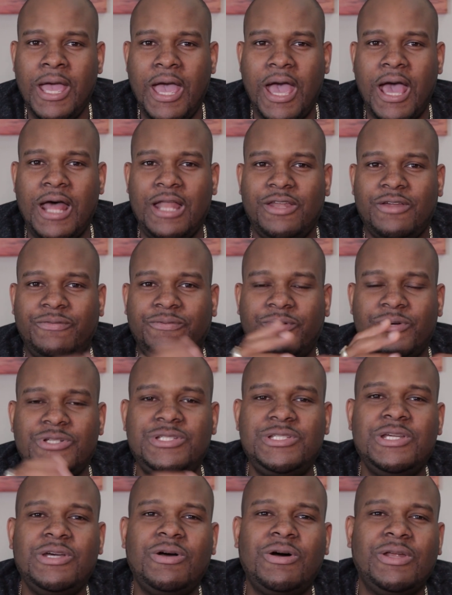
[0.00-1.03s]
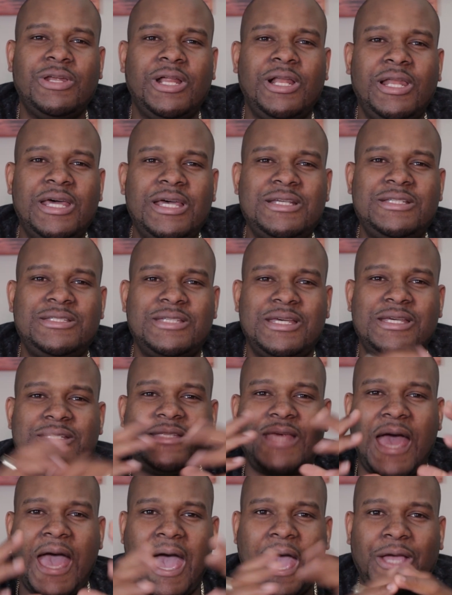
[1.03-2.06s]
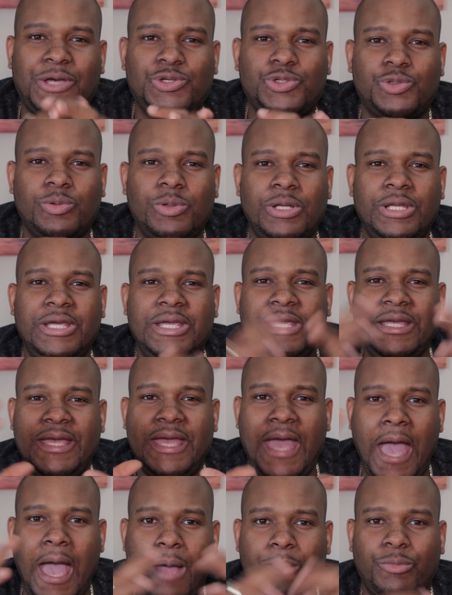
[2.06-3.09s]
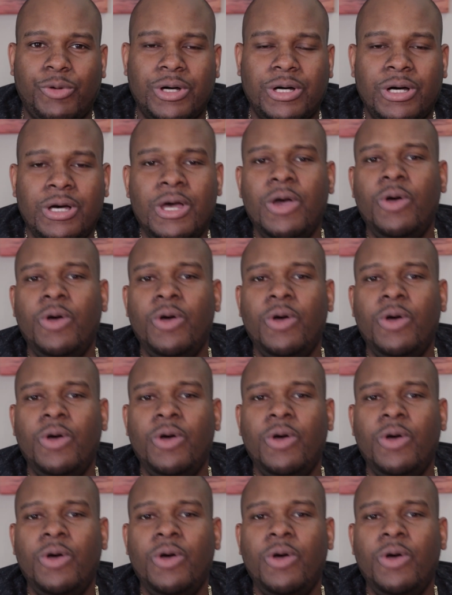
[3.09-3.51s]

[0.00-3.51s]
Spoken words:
And the first thing on the list is actually camera.